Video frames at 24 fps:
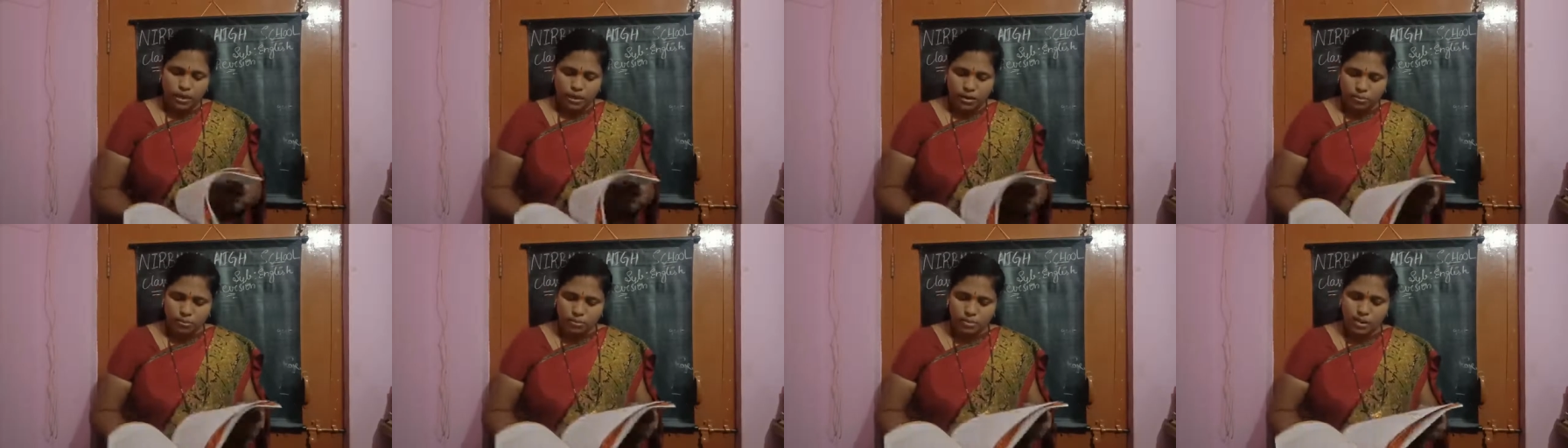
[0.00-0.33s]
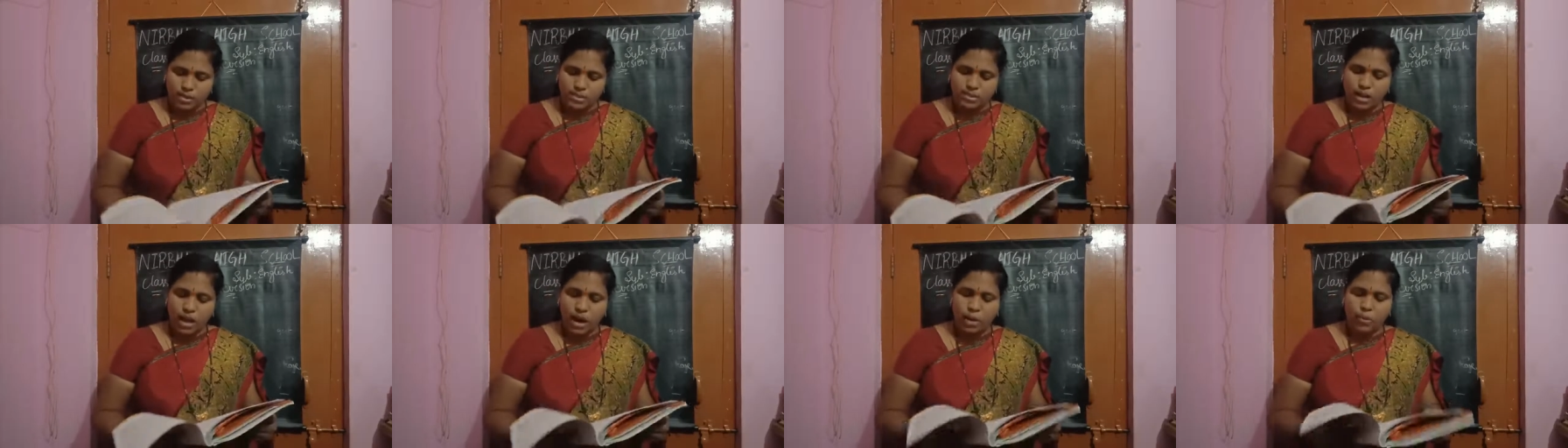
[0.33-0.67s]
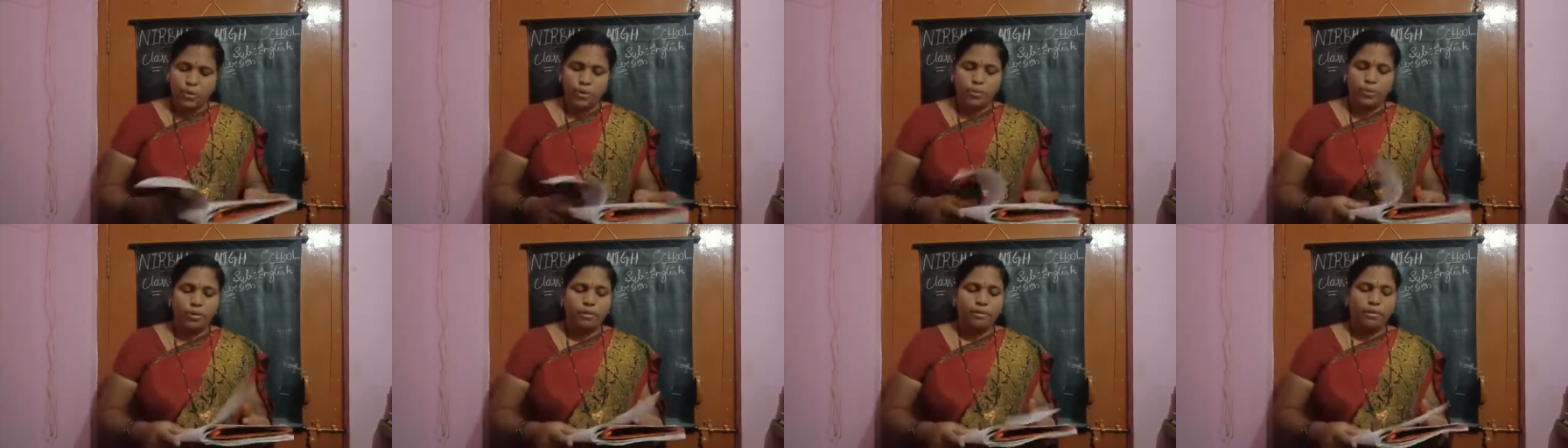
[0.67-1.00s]
Means how
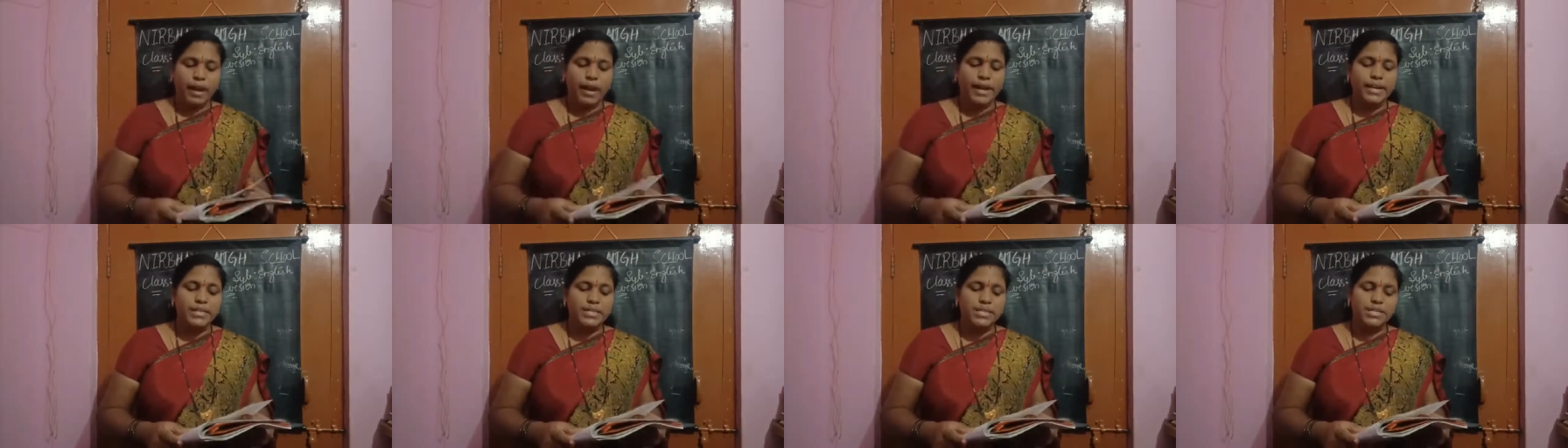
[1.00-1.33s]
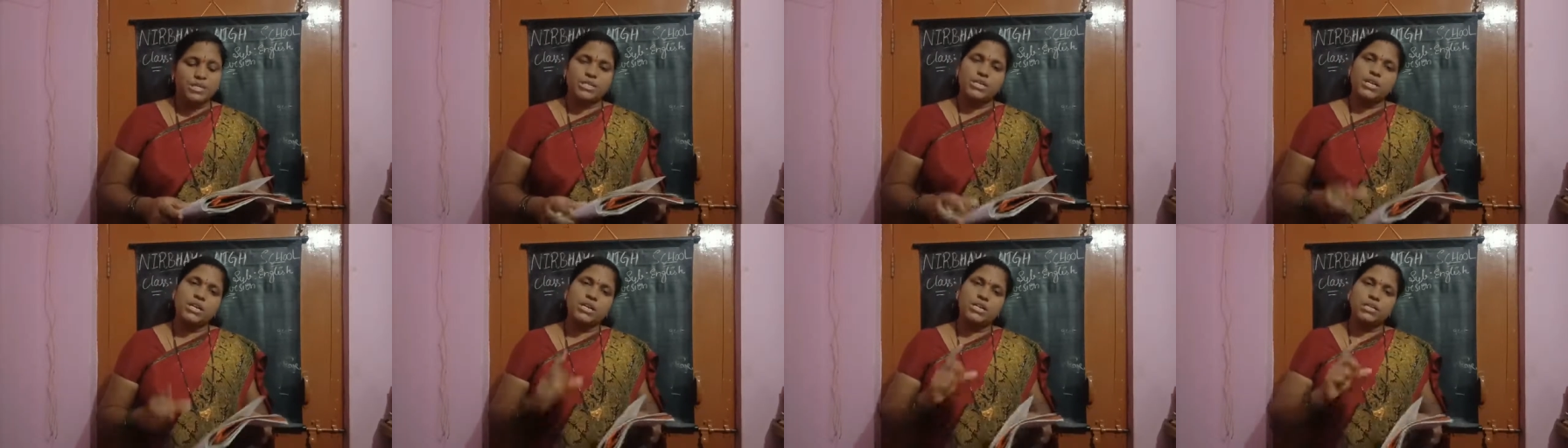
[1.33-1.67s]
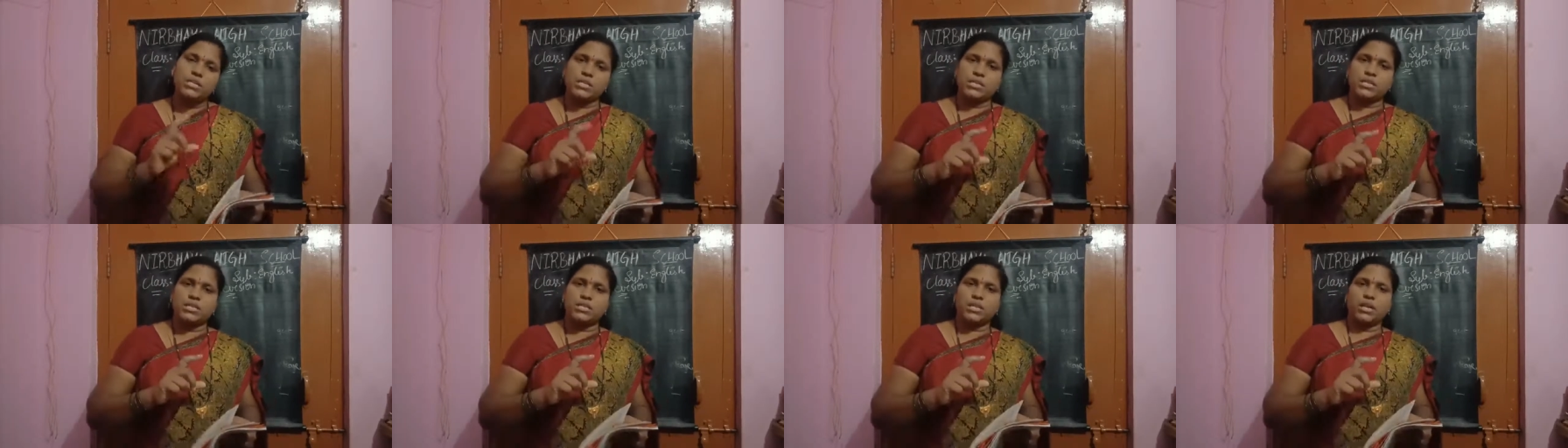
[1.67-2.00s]
you will write
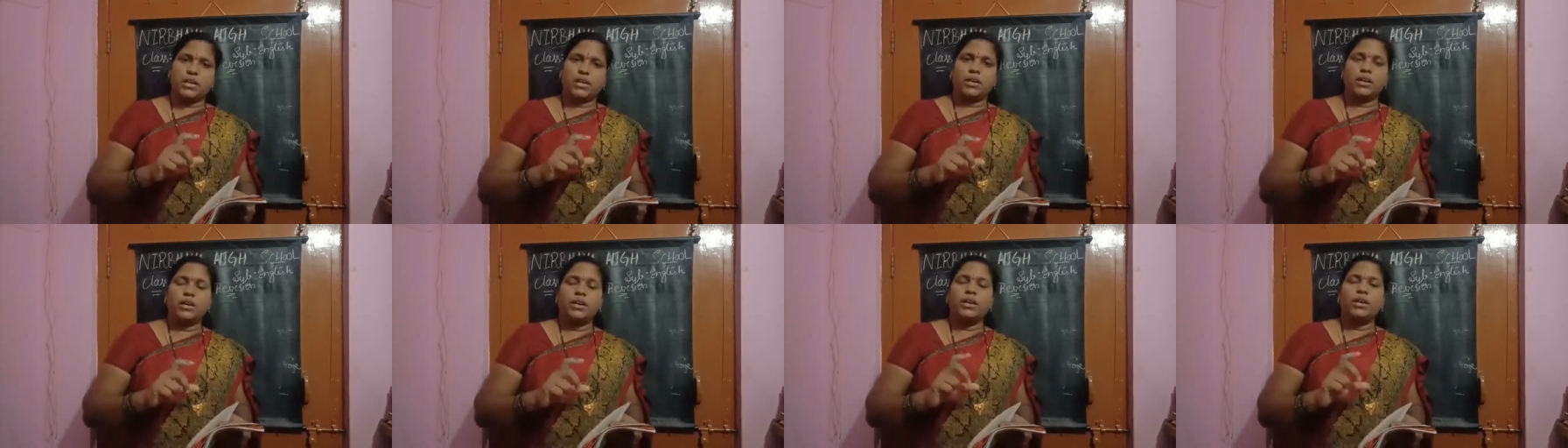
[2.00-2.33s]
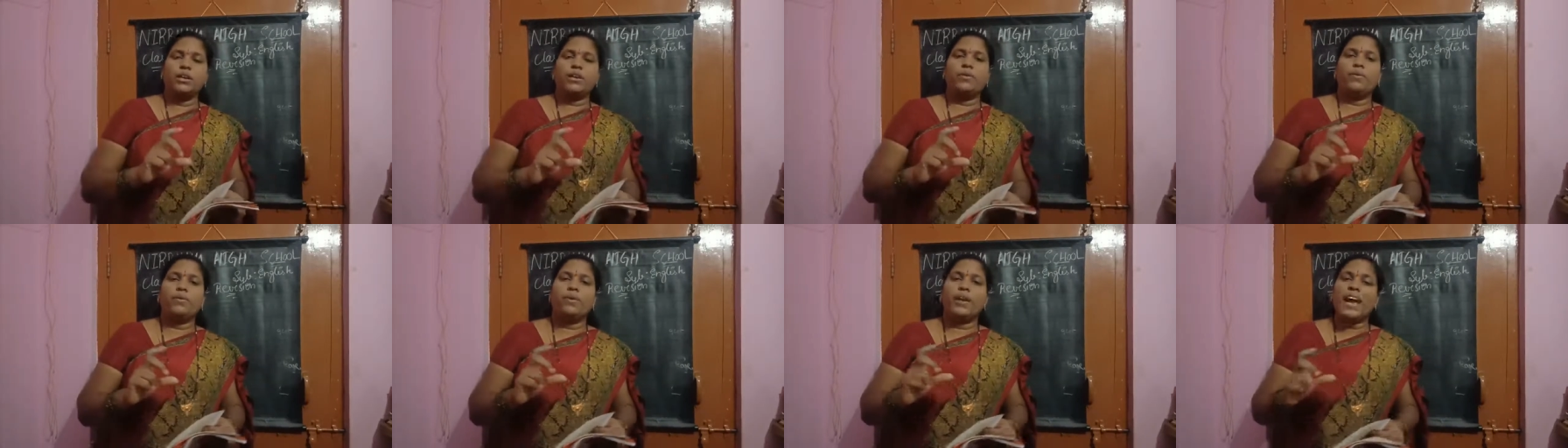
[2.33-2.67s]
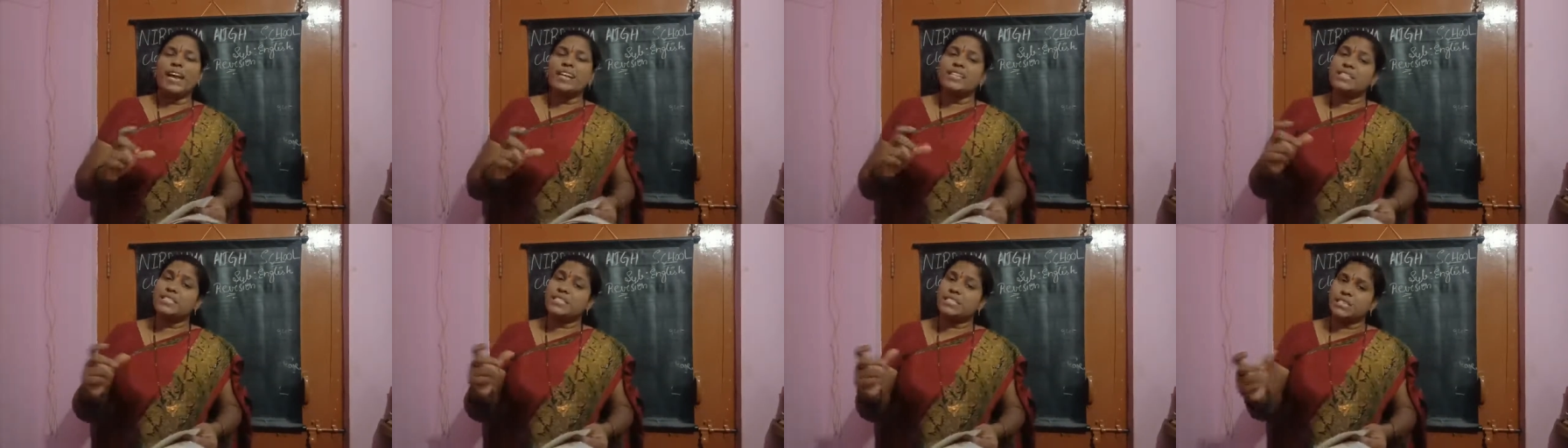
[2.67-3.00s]
churches You will
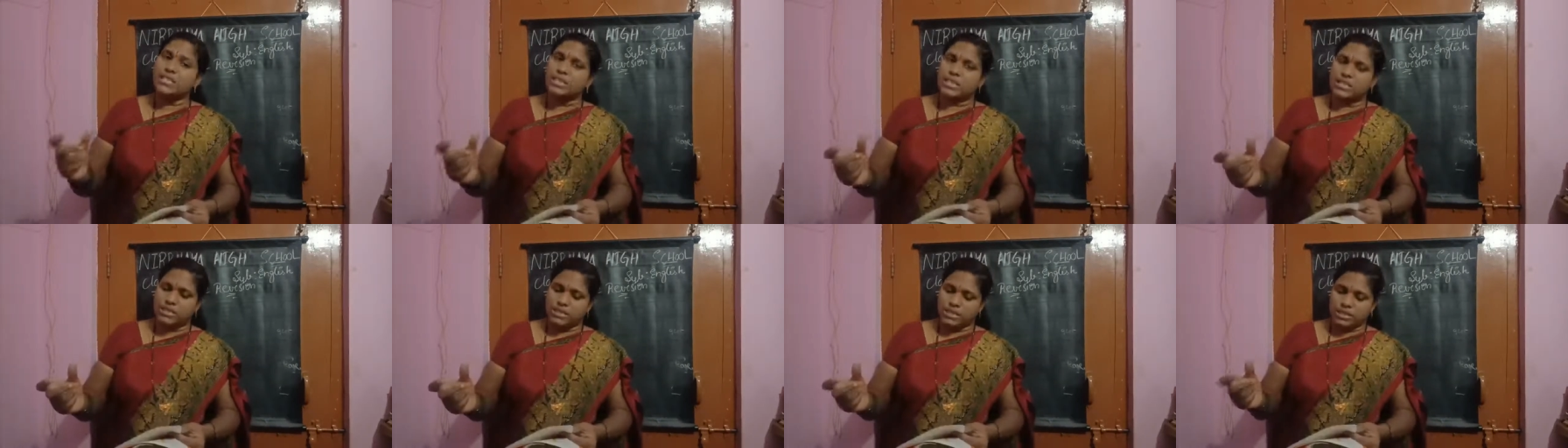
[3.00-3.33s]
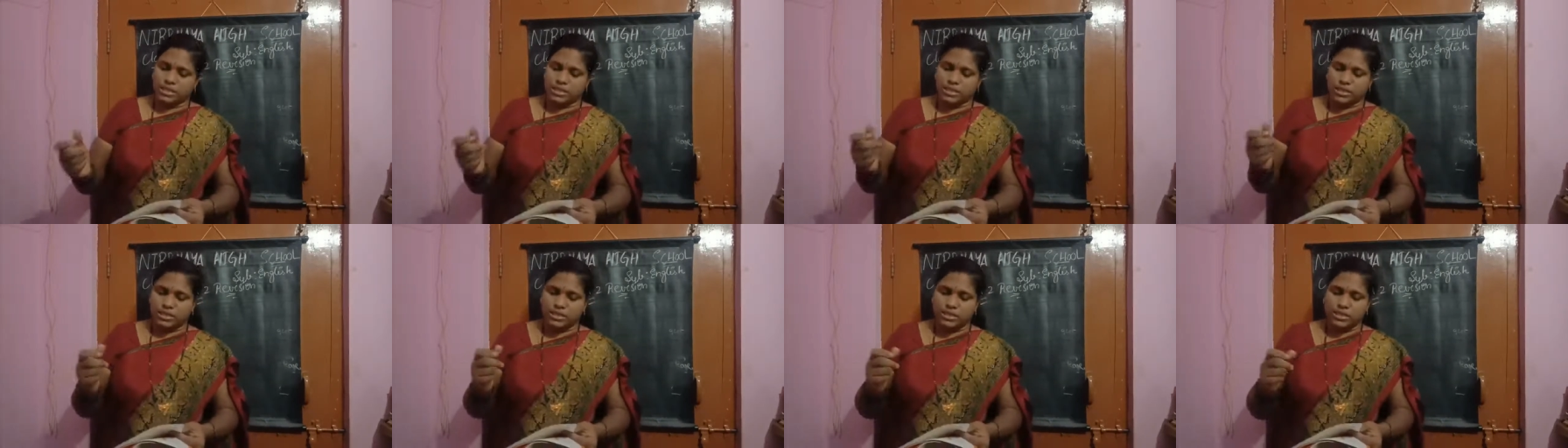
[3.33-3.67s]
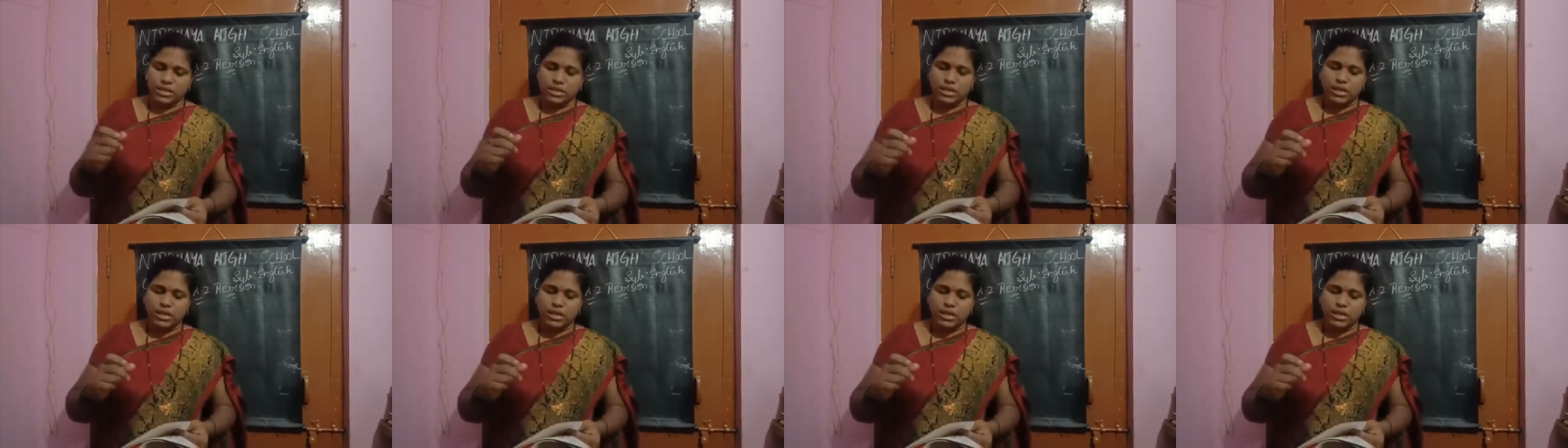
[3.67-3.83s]
write churches.